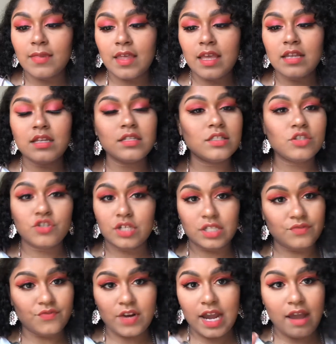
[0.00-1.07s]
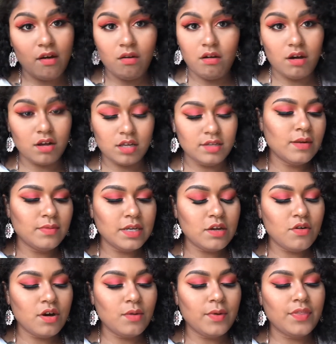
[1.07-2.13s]
It doesn't transfer at all. Here we go
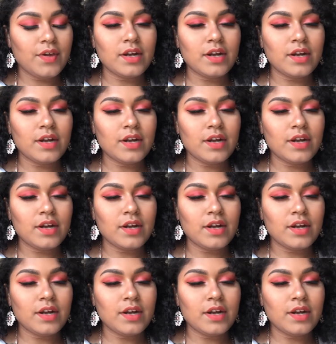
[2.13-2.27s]
on with